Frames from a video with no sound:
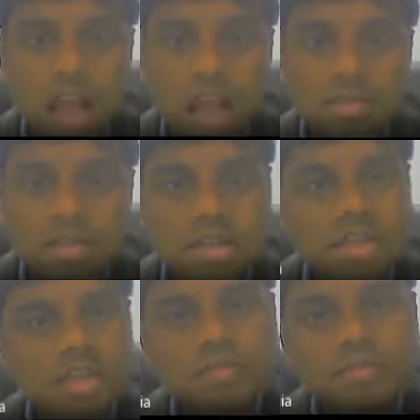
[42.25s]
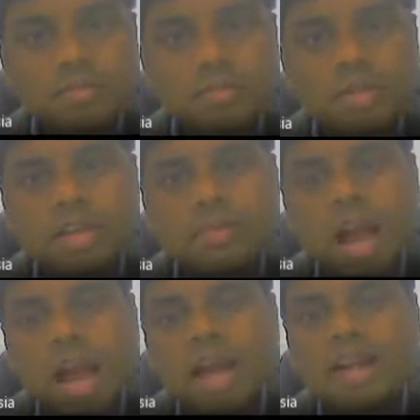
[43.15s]
I will give brief
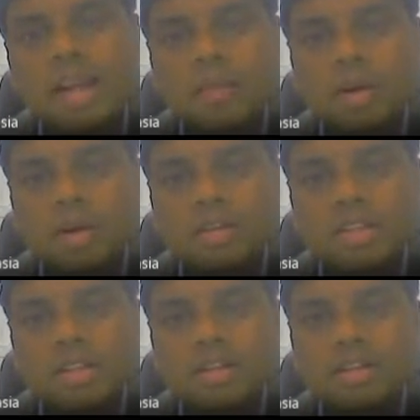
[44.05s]
idea about the